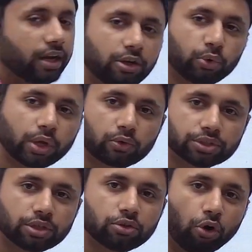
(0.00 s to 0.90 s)
doing a
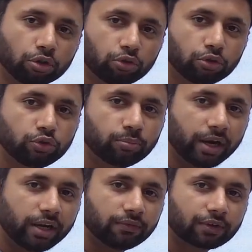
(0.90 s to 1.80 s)
question, although you might
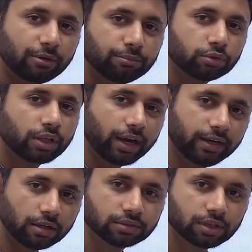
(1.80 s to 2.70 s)
have come to the right
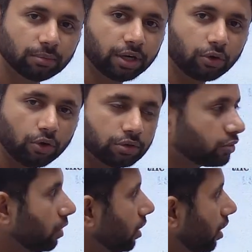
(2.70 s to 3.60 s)
answer, but also
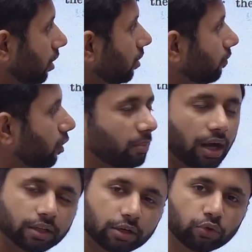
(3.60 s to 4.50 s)
learn from
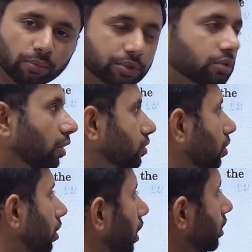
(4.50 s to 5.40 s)
other two options also,
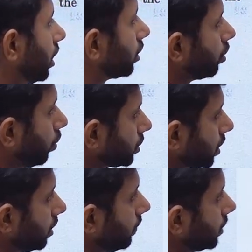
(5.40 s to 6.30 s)
that closure
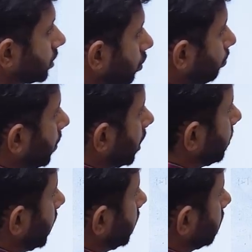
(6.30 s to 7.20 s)
refers to
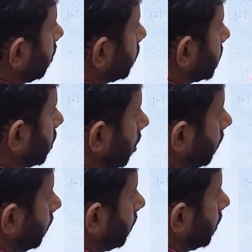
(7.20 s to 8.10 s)
permanent closing of
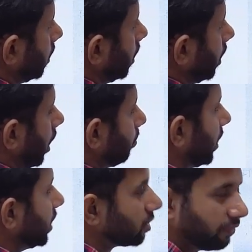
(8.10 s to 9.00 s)
a
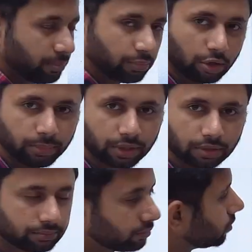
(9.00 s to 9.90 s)
place of employment,
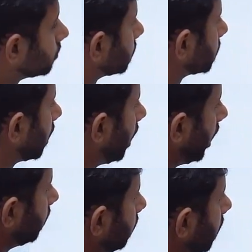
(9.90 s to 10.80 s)

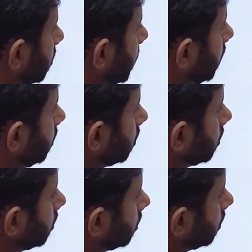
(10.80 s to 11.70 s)
and workman,
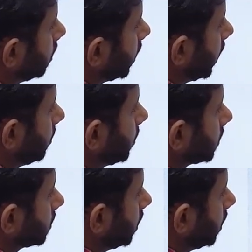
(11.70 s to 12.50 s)
any person